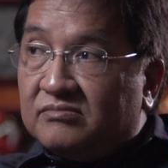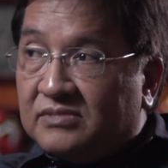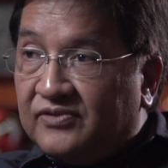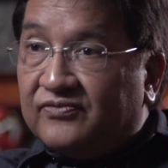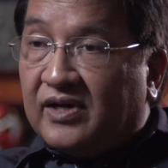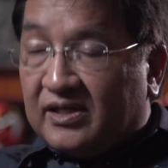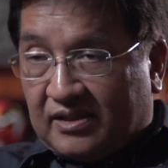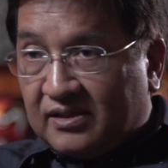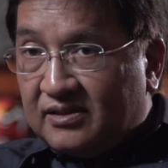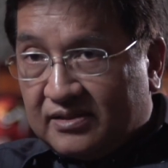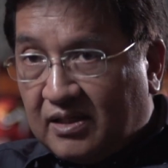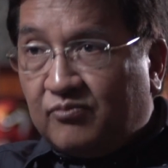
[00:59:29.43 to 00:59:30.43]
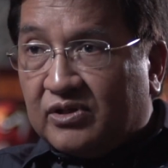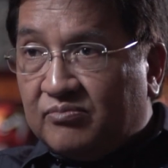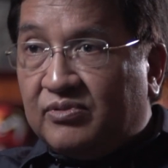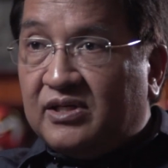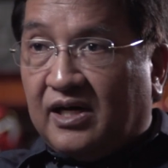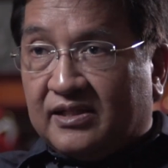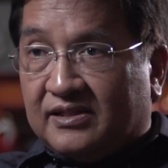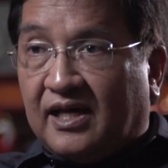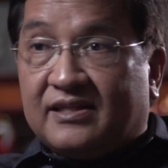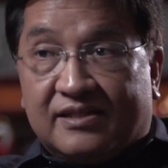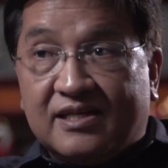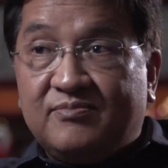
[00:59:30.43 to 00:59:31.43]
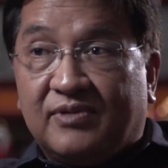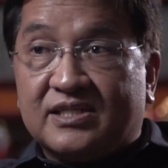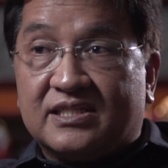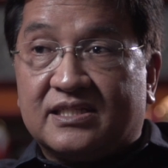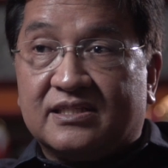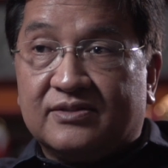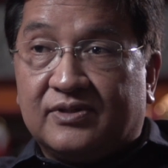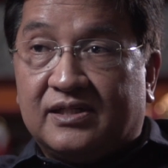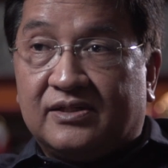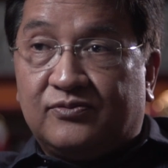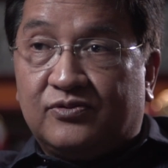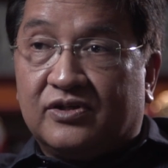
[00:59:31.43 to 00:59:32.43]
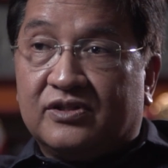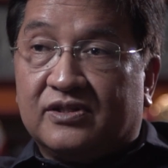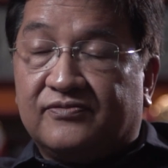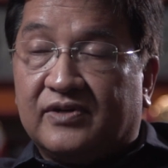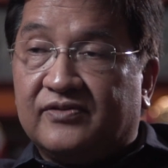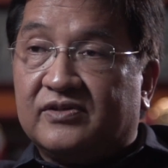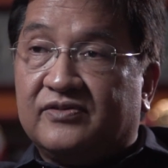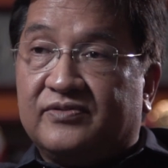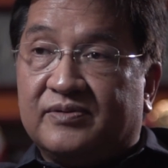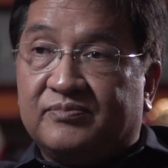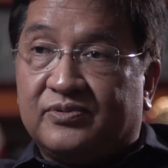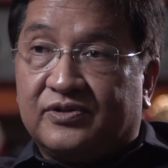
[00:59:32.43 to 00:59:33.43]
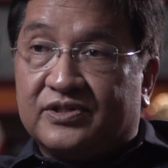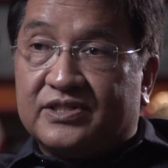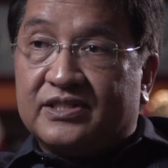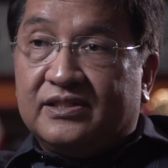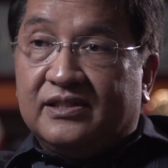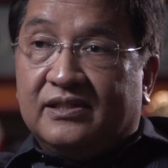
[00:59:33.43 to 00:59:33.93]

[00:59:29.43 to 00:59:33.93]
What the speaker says: in fact, somewhat beyond that 3 months worth of level of imports.